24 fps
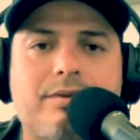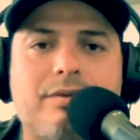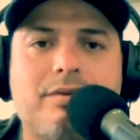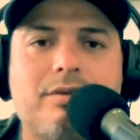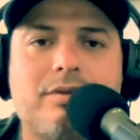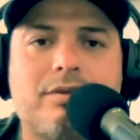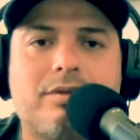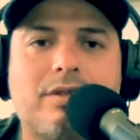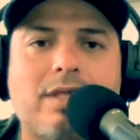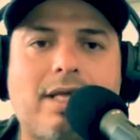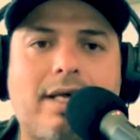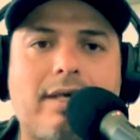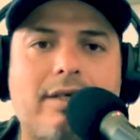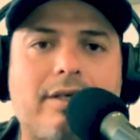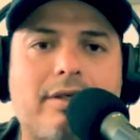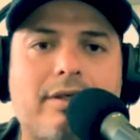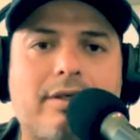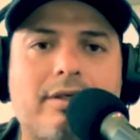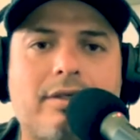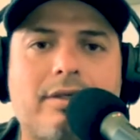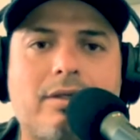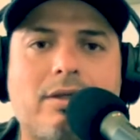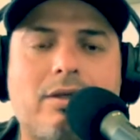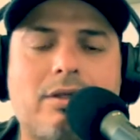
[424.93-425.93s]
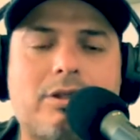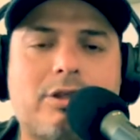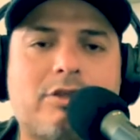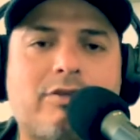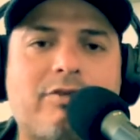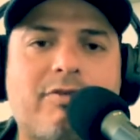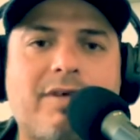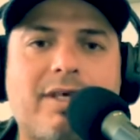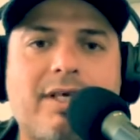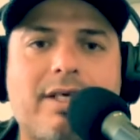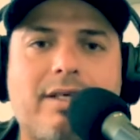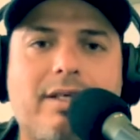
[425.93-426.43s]
slender, looks
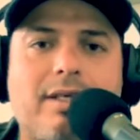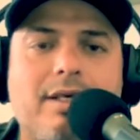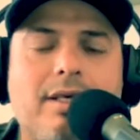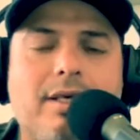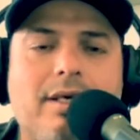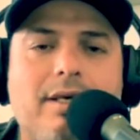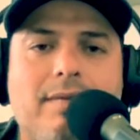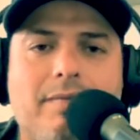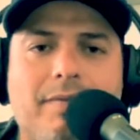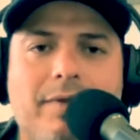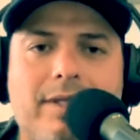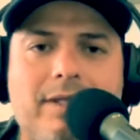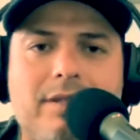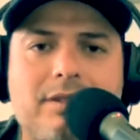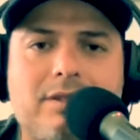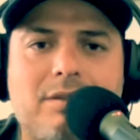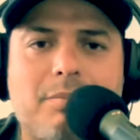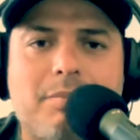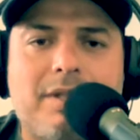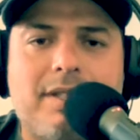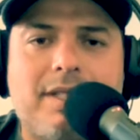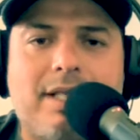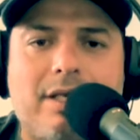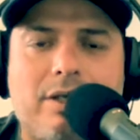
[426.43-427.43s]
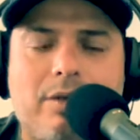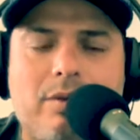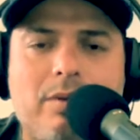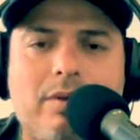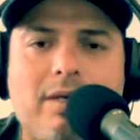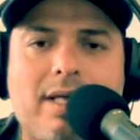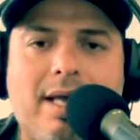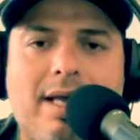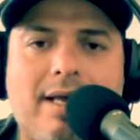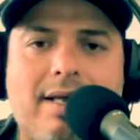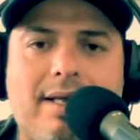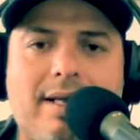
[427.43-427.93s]
fit, that doesn't mean that you
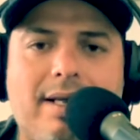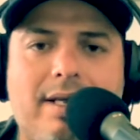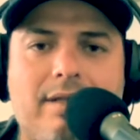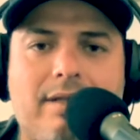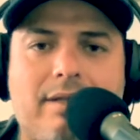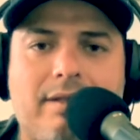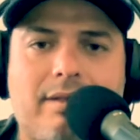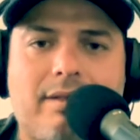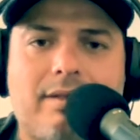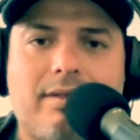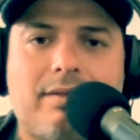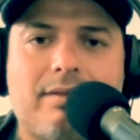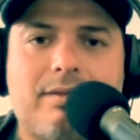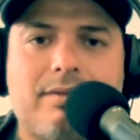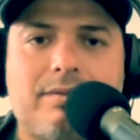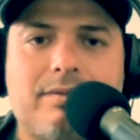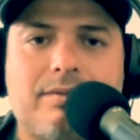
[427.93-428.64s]
can't get there,